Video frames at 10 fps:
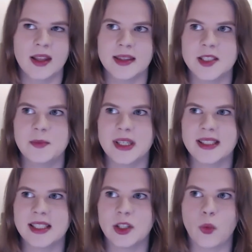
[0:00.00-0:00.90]
This
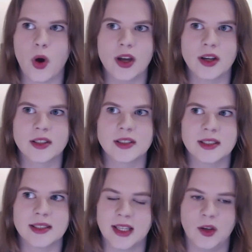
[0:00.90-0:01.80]
basically works
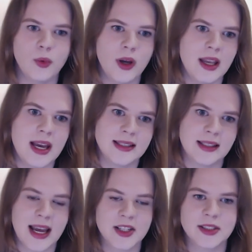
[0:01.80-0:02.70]
the same way as a
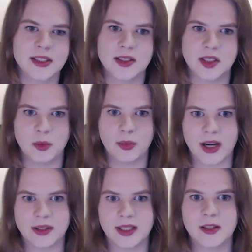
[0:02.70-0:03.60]
cache does in the
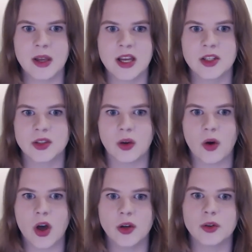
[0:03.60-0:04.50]
browser. So
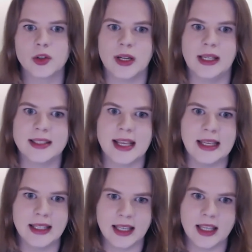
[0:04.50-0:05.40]
urql creates a
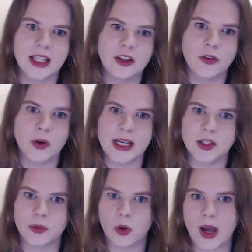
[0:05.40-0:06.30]
key for
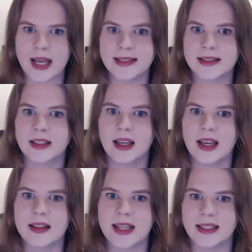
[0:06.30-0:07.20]
each request
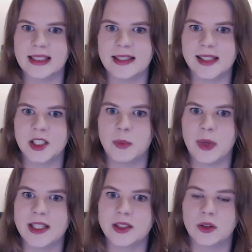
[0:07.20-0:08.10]
that is set
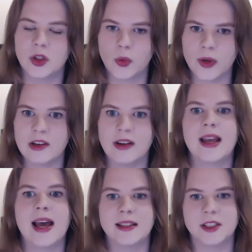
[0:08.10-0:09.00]
based on the query
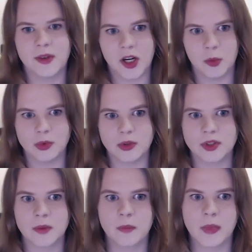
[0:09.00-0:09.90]
and its
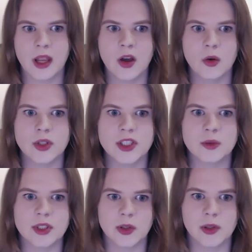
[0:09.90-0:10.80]
variables. Once a
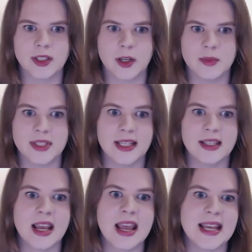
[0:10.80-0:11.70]
result comes
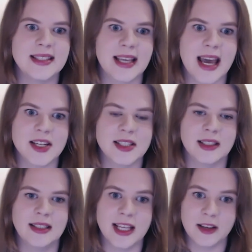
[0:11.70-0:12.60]
in, it's cached
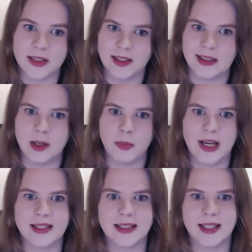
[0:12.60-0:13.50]
indefinitely by
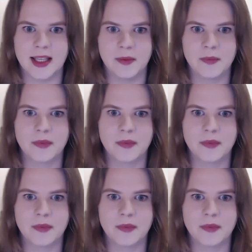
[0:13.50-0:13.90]
its key.